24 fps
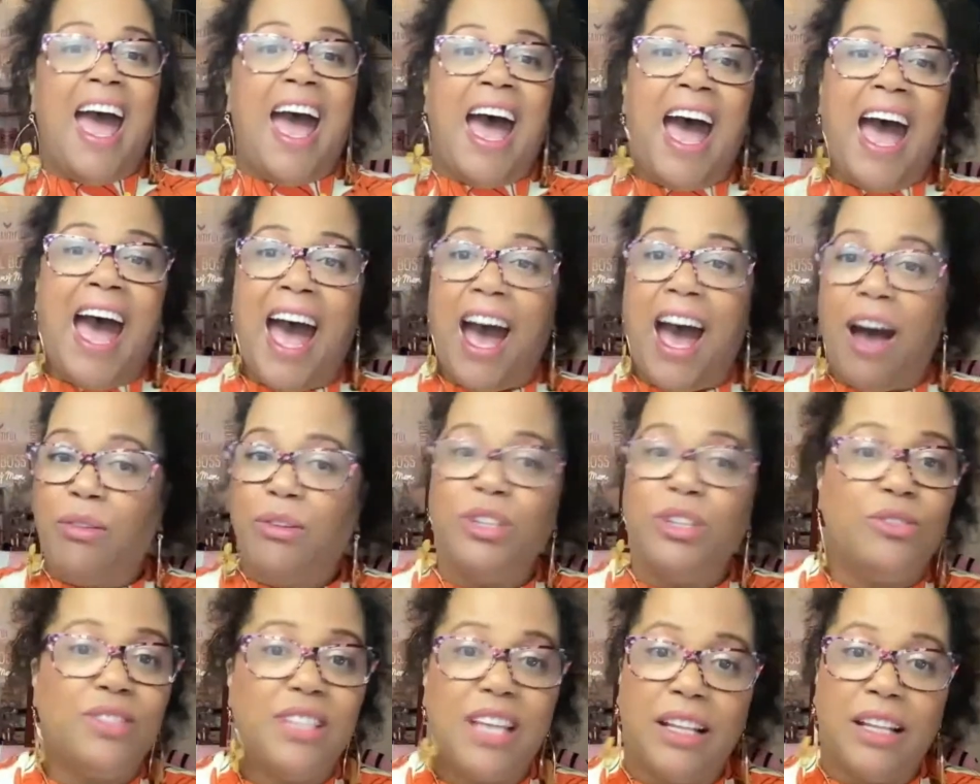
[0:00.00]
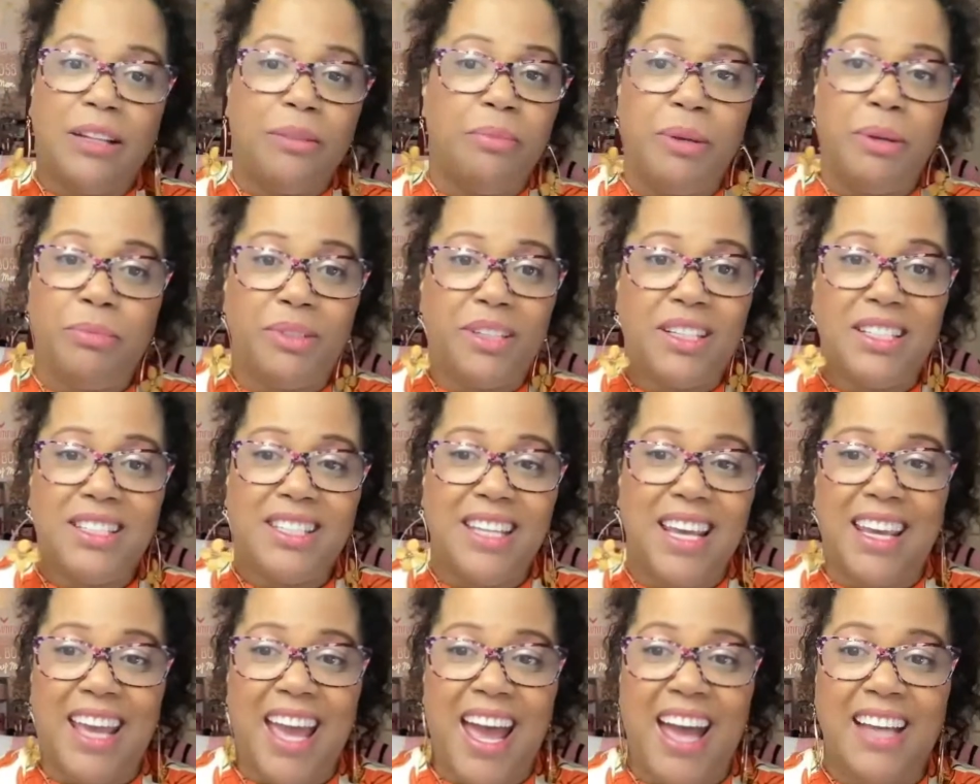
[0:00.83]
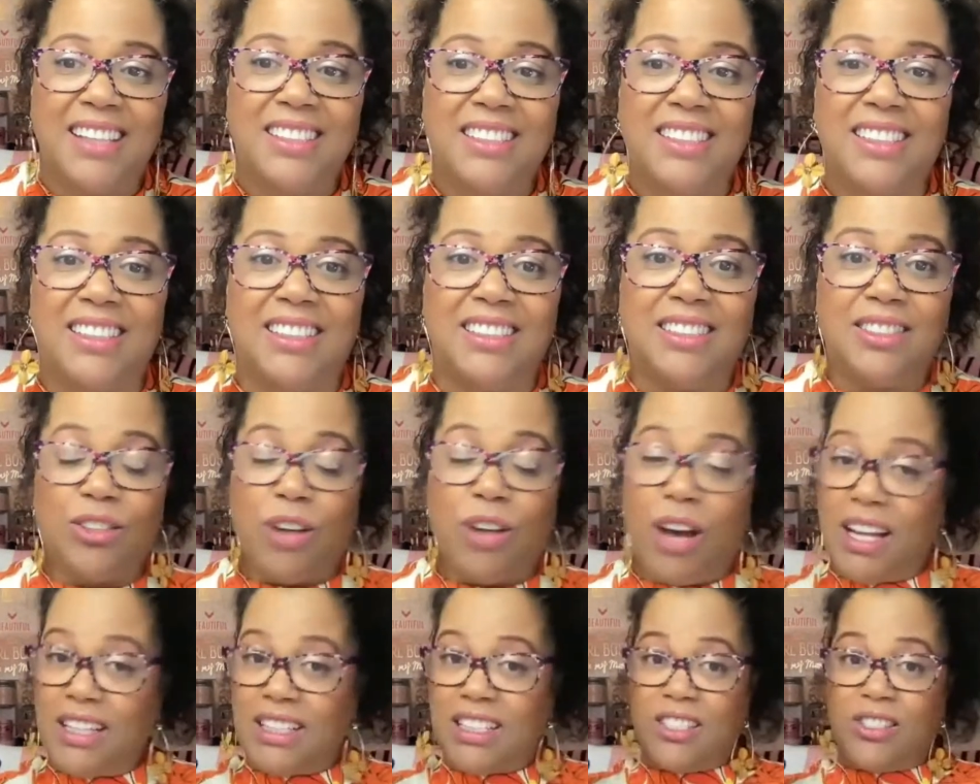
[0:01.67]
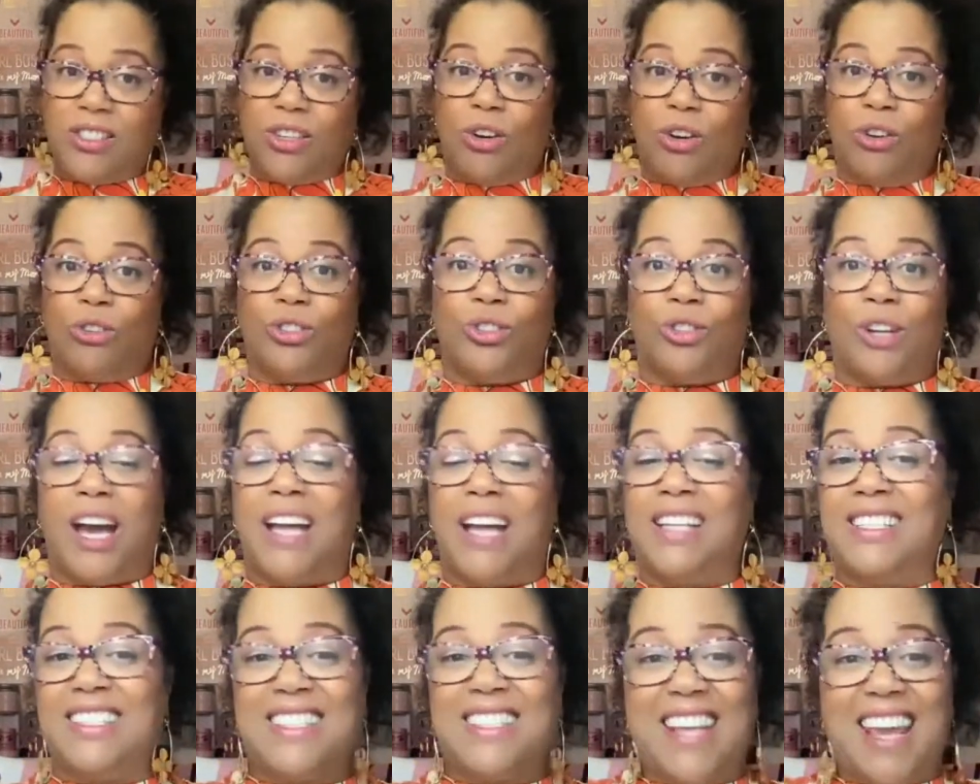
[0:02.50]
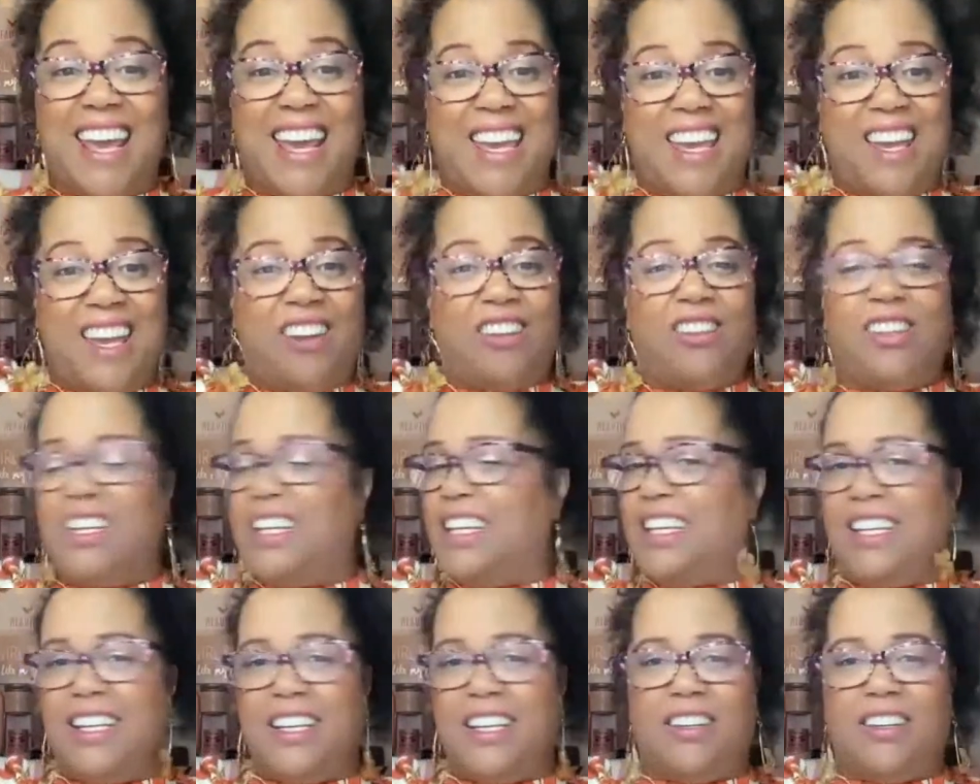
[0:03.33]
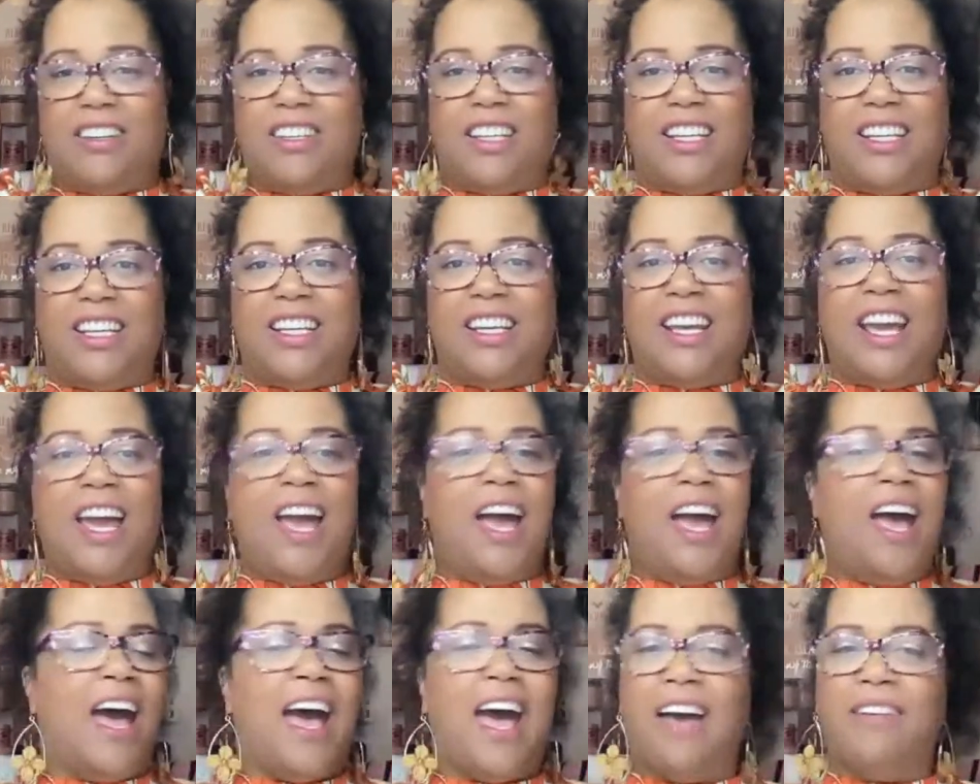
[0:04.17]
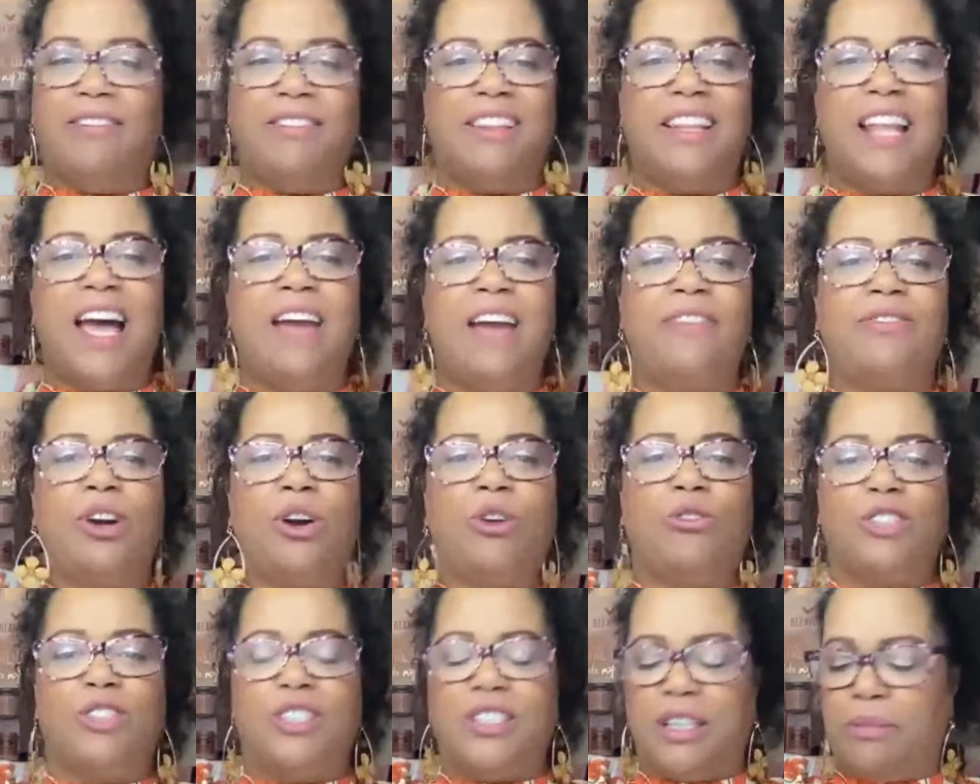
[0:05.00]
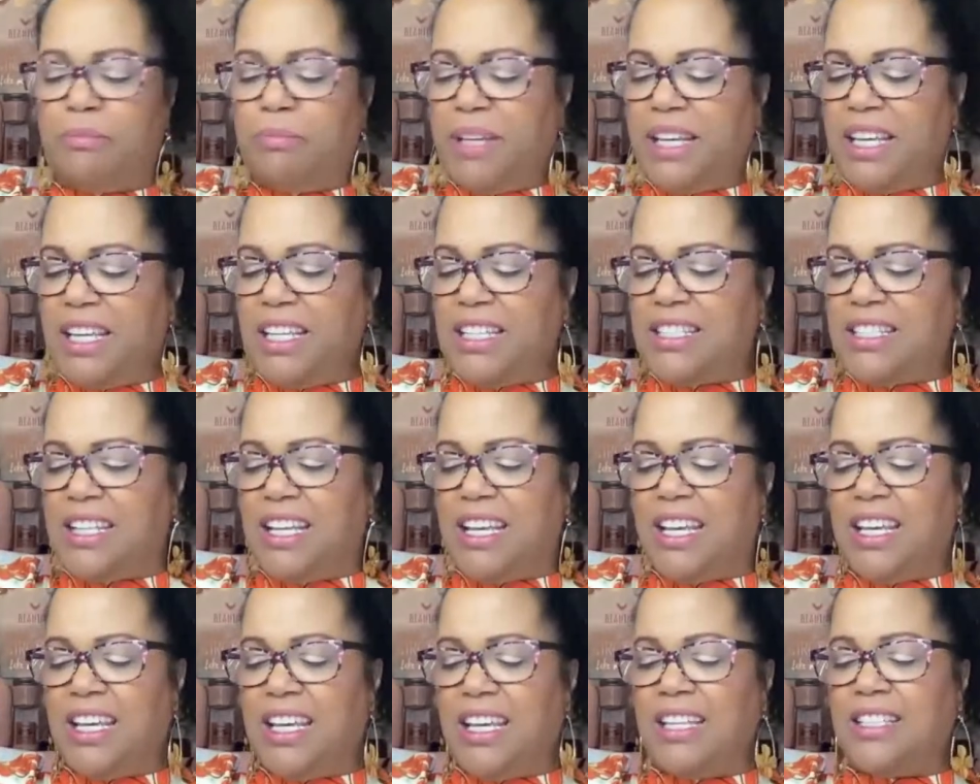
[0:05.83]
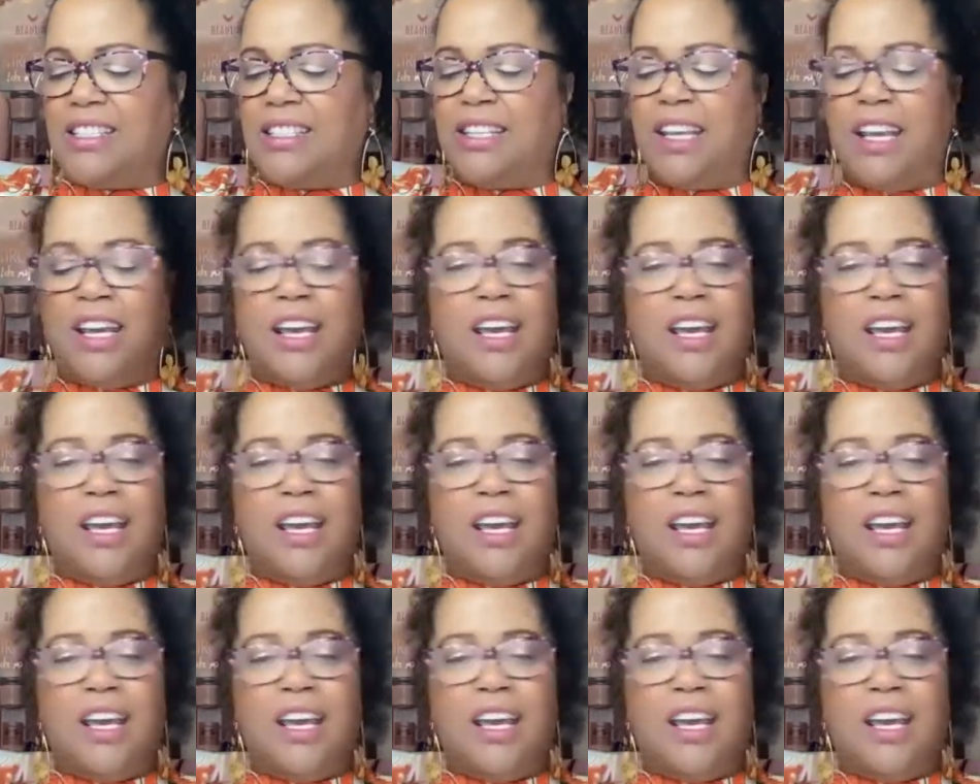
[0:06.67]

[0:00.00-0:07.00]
How are you telling people to take action? So I just told you, I just said, hear ye, hear ye. I have a life coaching business.